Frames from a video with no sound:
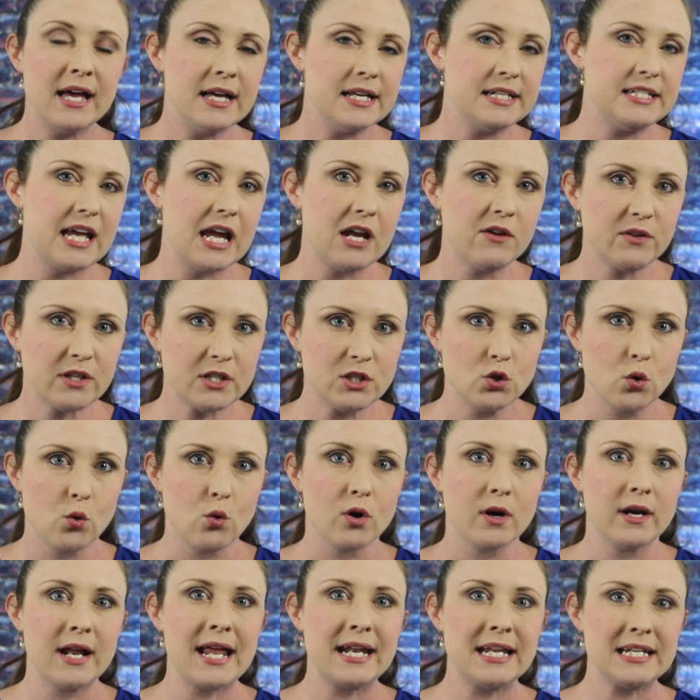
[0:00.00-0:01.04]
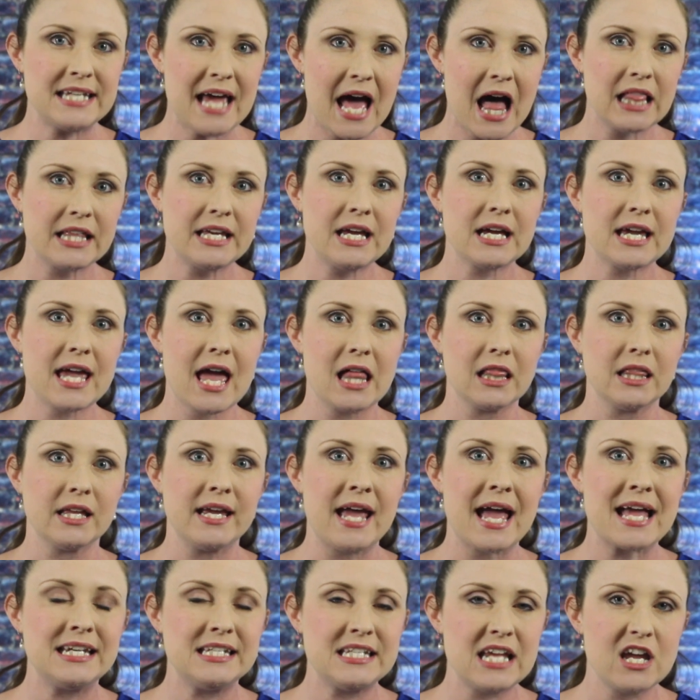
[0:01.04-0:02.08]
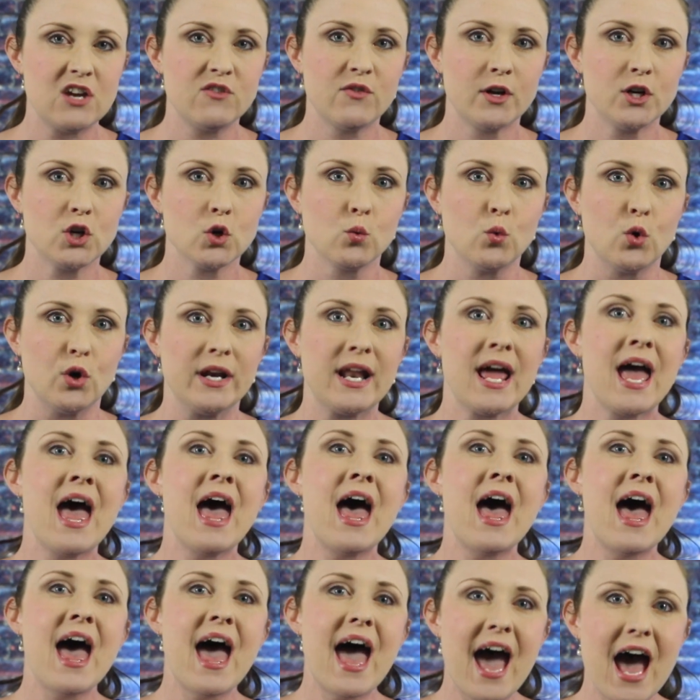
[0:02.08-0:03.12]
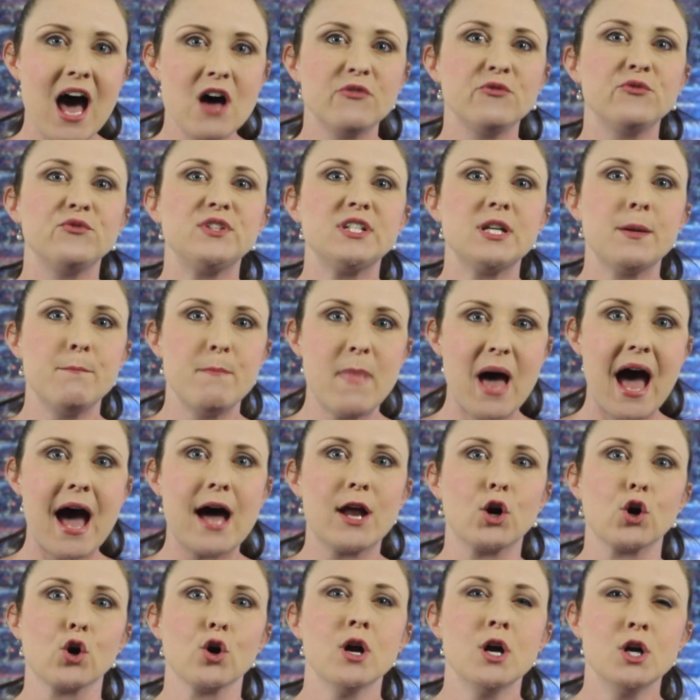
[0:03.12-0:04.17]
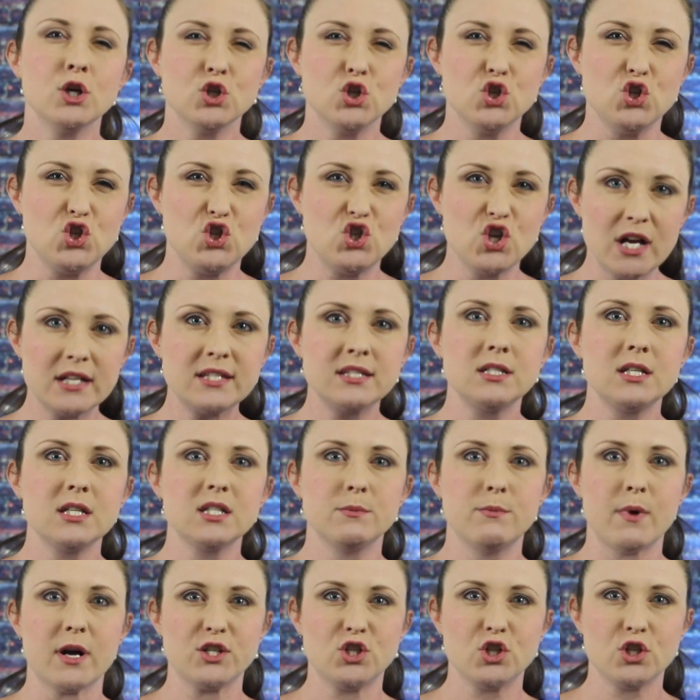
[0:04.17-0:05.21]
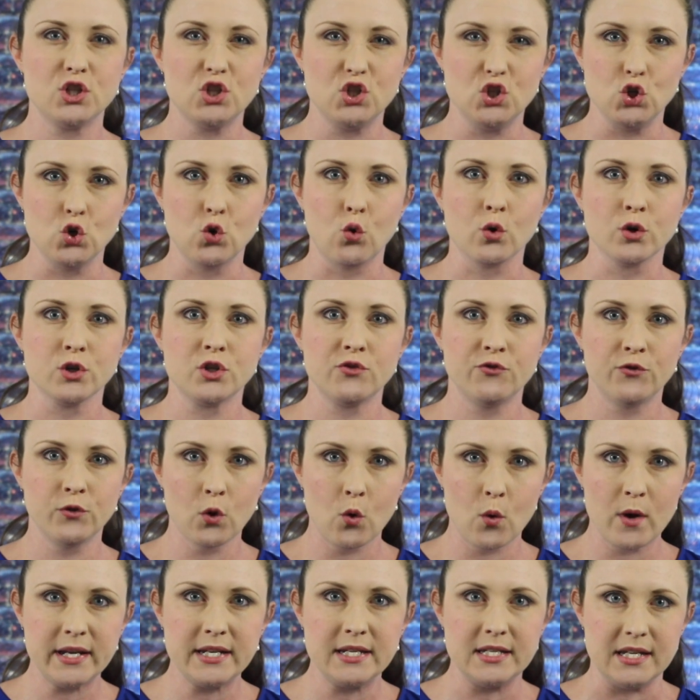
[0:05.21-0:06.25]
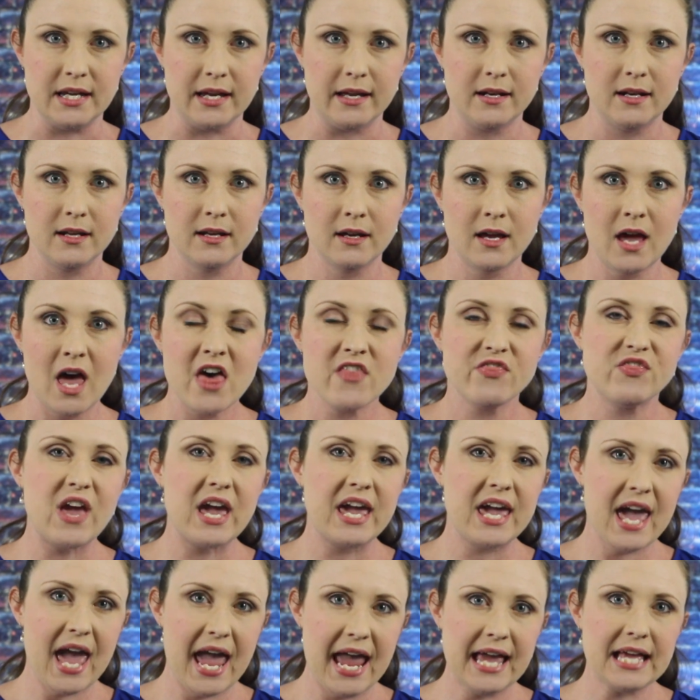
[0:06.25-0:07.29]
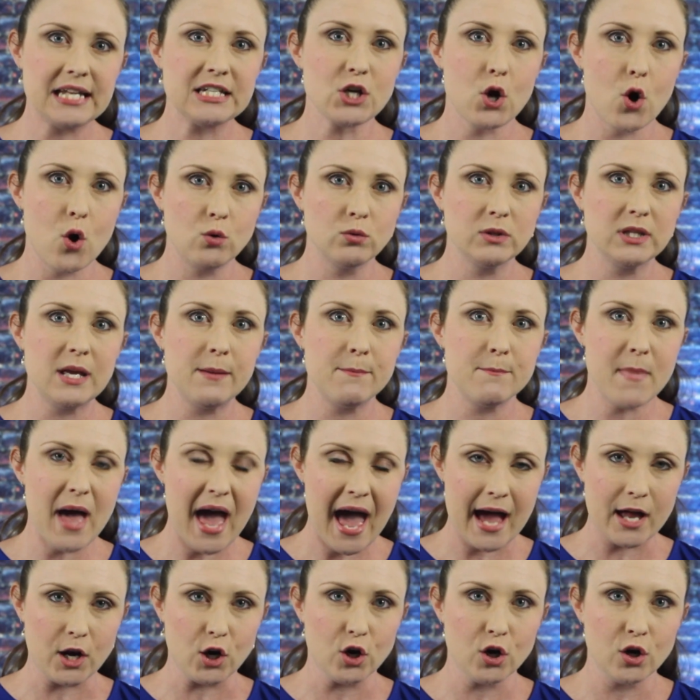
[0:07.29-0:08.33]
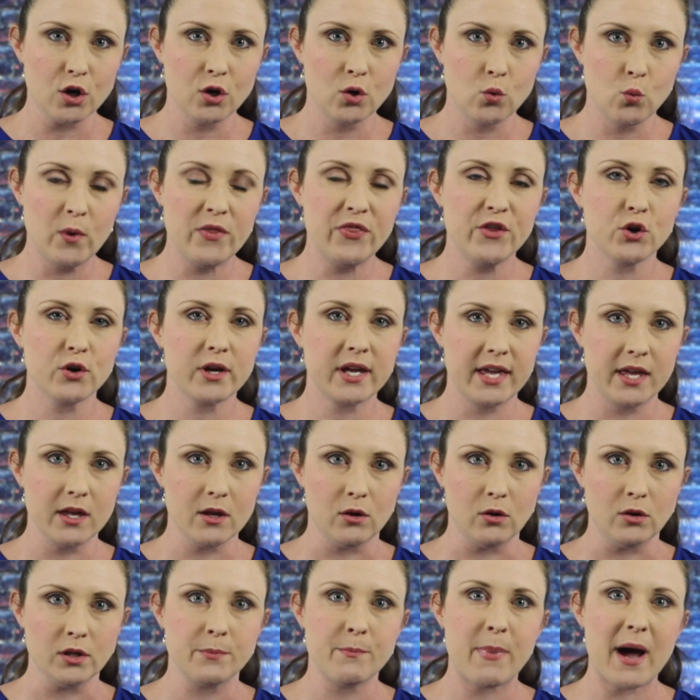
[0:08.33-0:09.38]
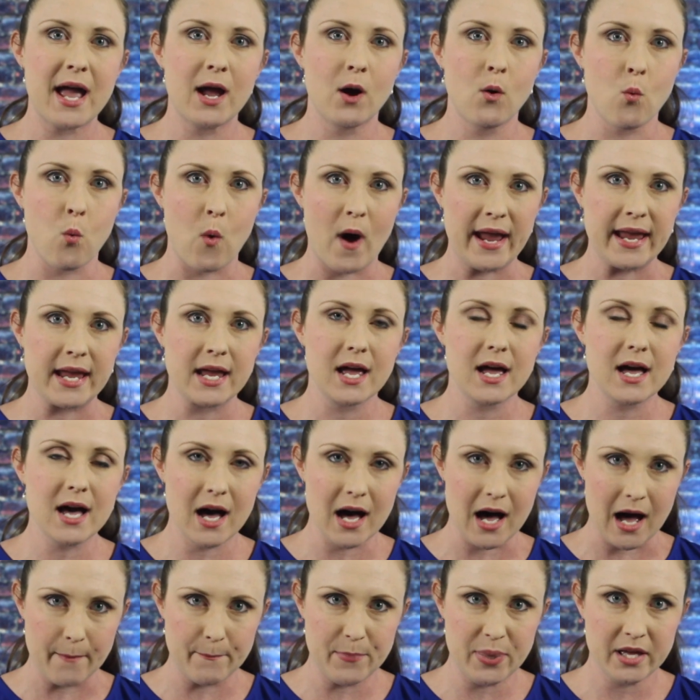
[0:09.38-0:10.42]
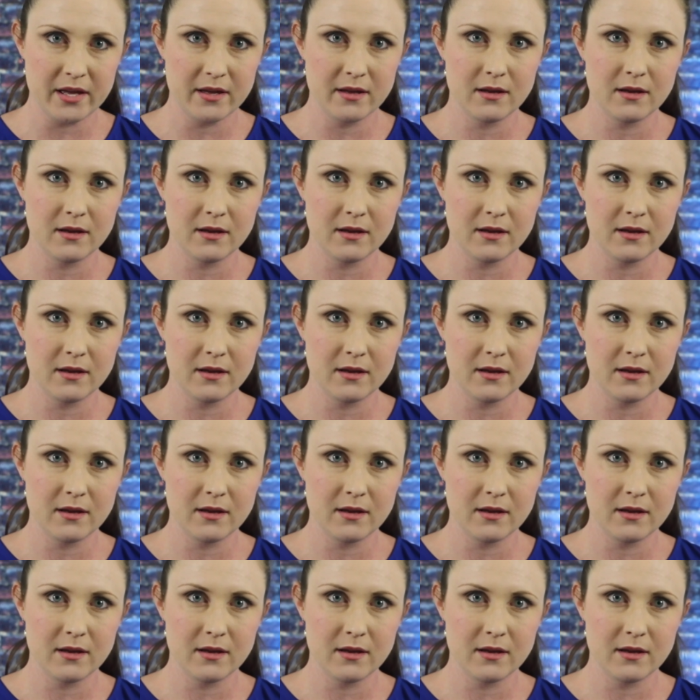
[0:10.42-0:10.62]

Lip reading: David Dorn and Italia Kelly and Dave Underwood have to matter just as much as George Floyd did. They can't only matter when they're killed by a white cop.